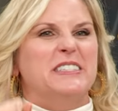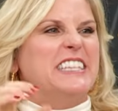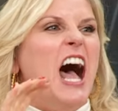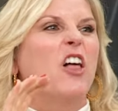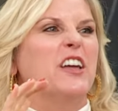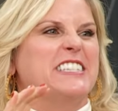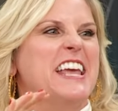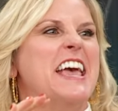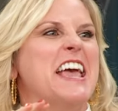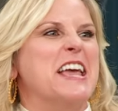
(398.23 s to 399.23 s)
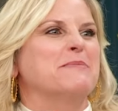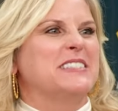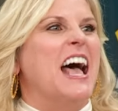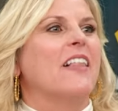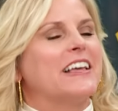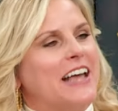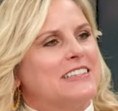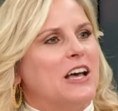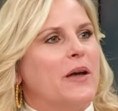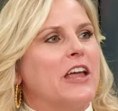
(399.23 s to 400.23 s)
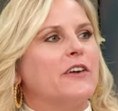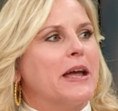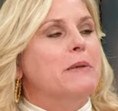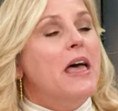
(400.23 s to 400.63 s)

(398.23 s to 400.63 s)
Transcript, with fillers: sell the team, sell. Like, that's how angry I am.